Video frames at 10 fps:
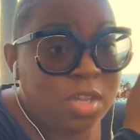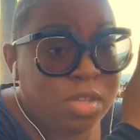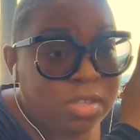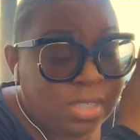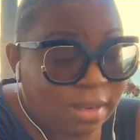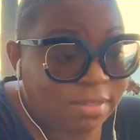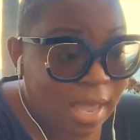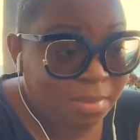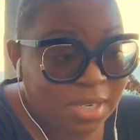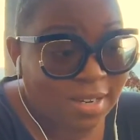
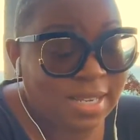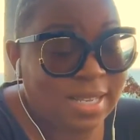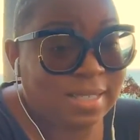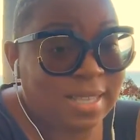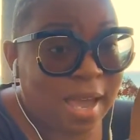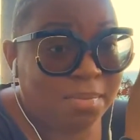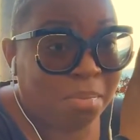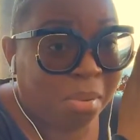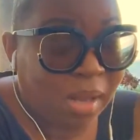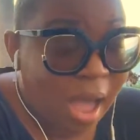self-sabotage is that
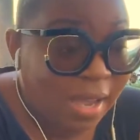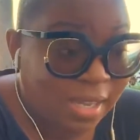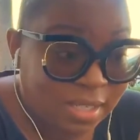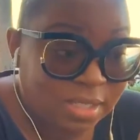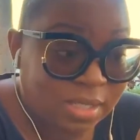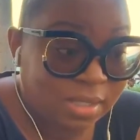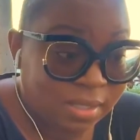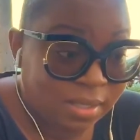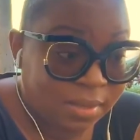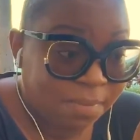blockage
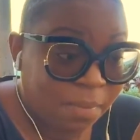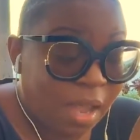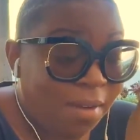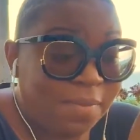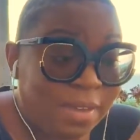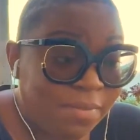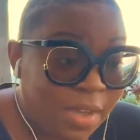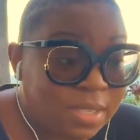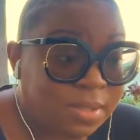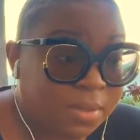of that
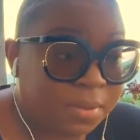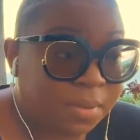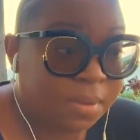vessel.